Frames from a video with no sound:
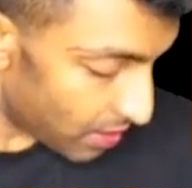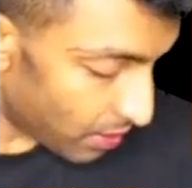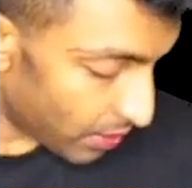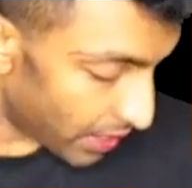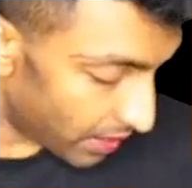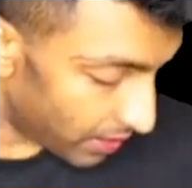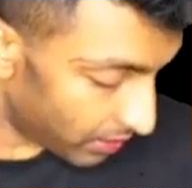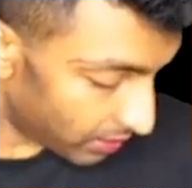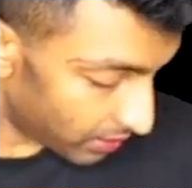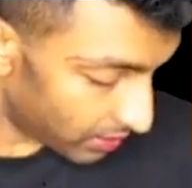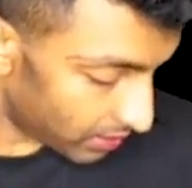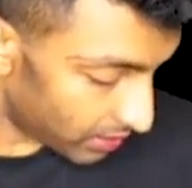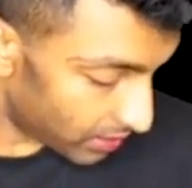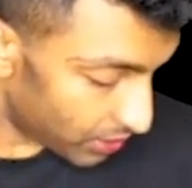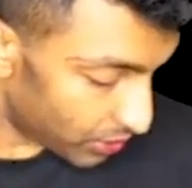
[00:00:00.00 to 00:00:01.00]
Okay,
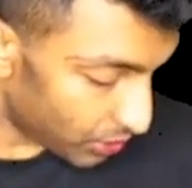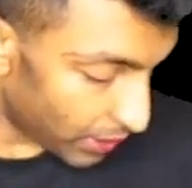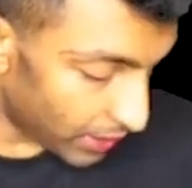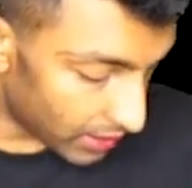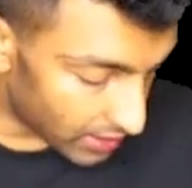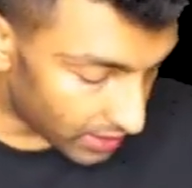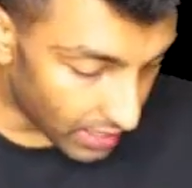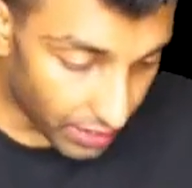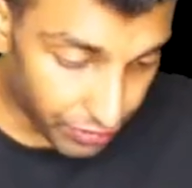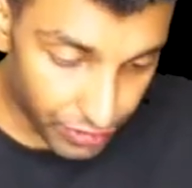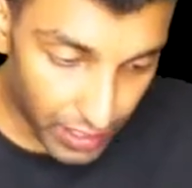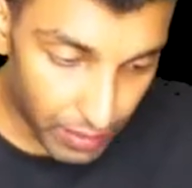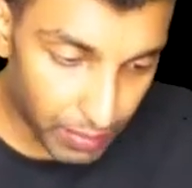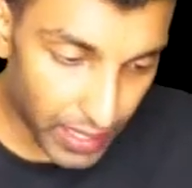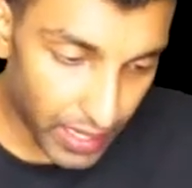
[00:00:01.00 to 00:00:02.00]
so it is
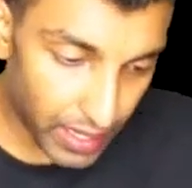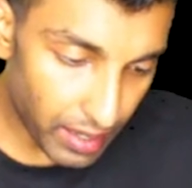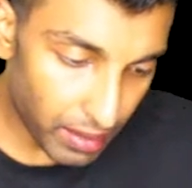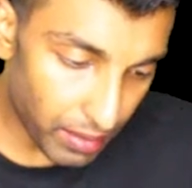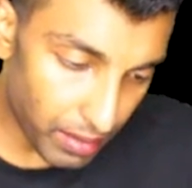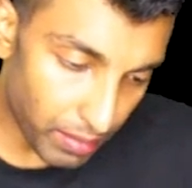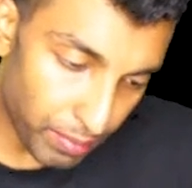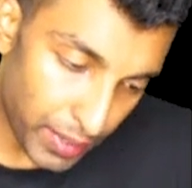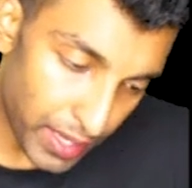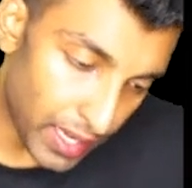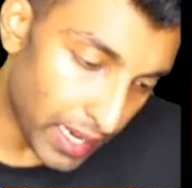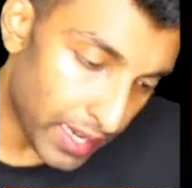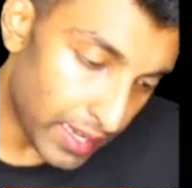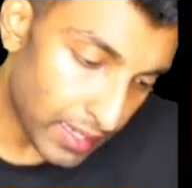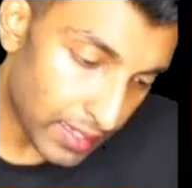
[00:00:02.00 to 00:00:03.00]
drafted by
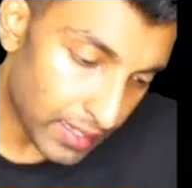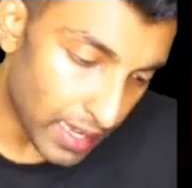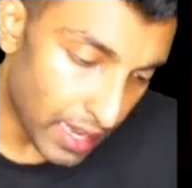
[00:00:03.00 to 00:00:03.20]
BIS.